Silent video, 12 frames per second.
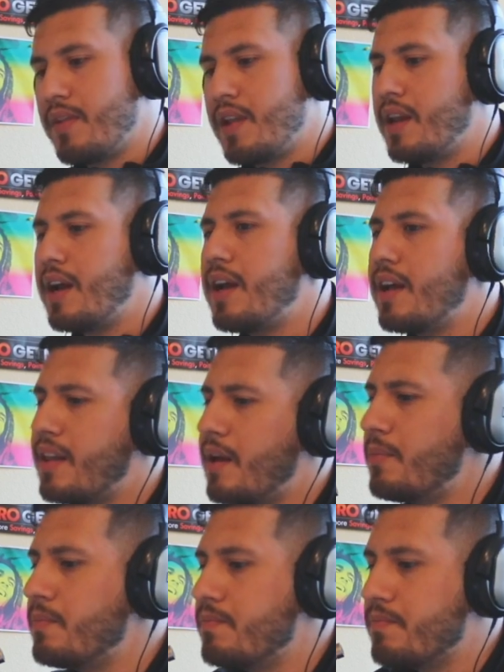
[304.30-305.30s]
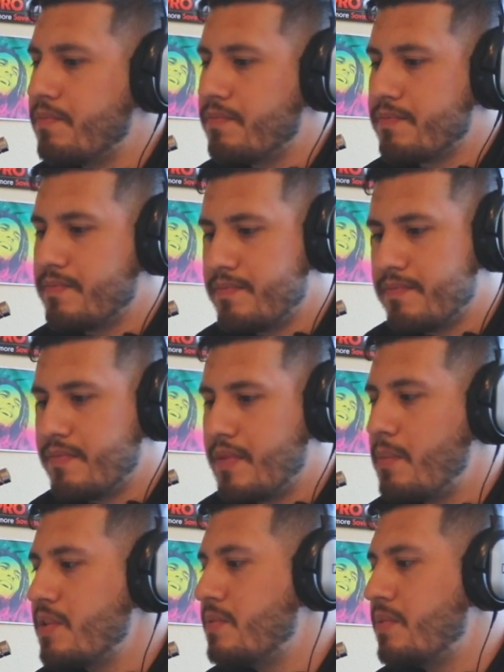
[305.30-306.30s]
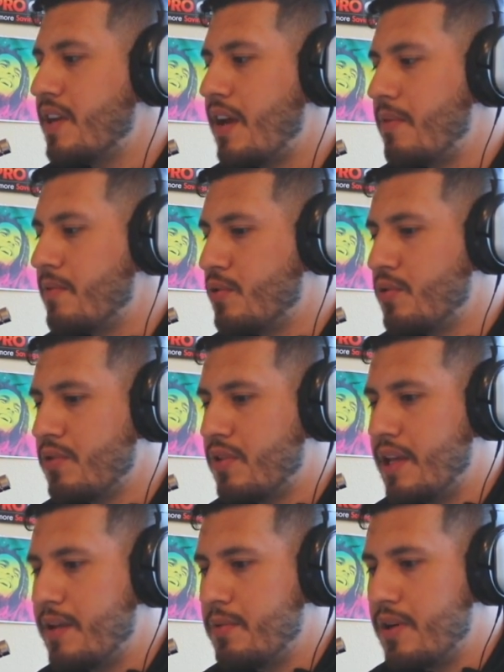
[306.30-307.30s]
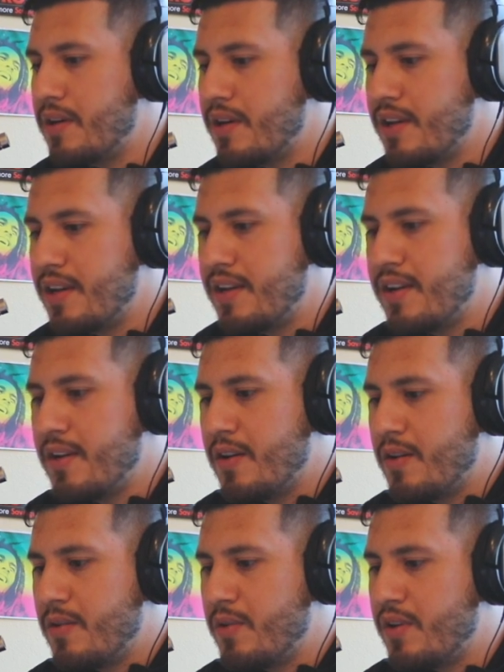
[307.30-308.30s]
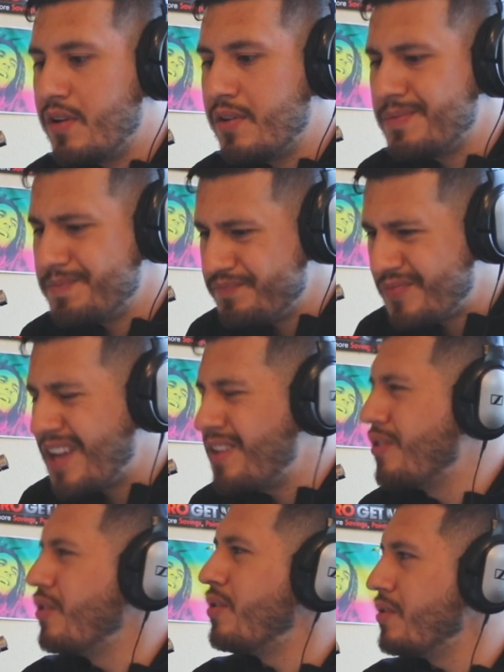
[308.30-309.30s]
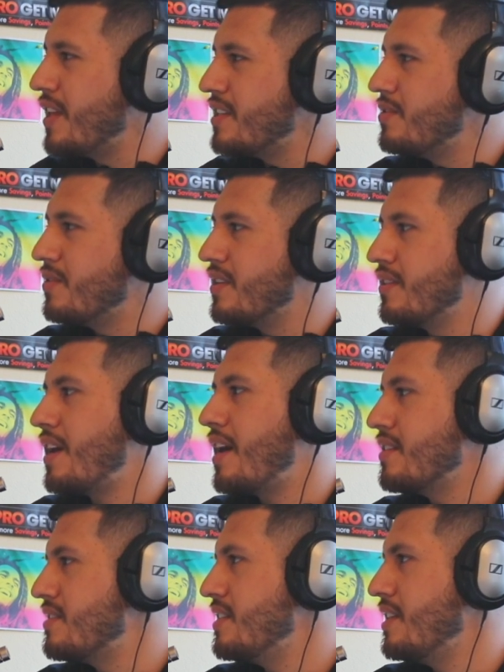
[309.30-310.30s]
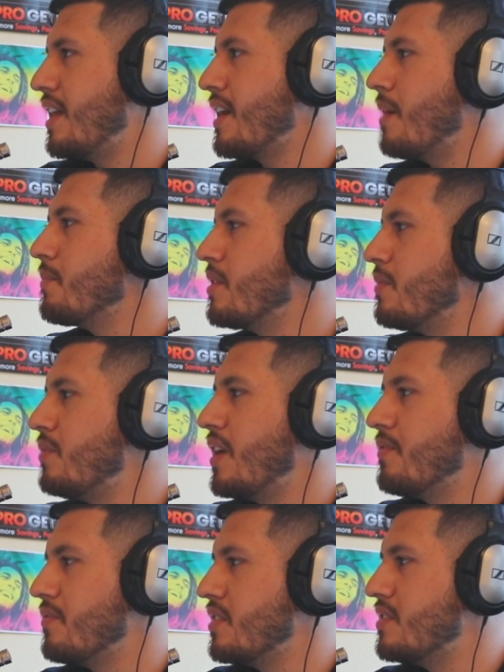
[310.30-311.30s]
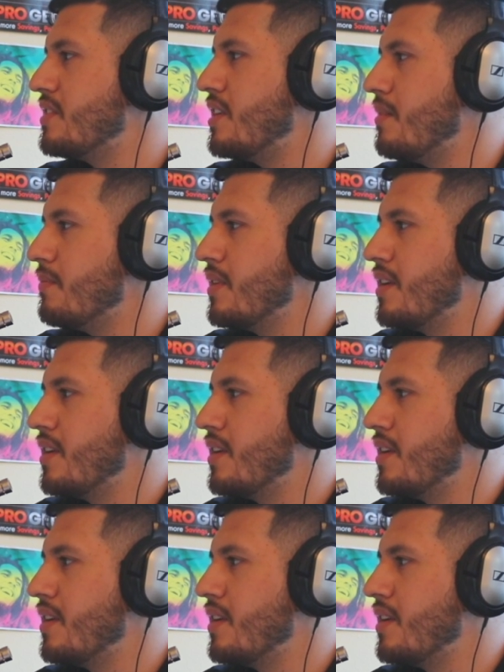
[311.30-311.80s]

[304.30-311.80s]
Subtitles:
And that must have been kind of a cool thing where where like a goal that you can kind of see, like I'm gonna play for this team,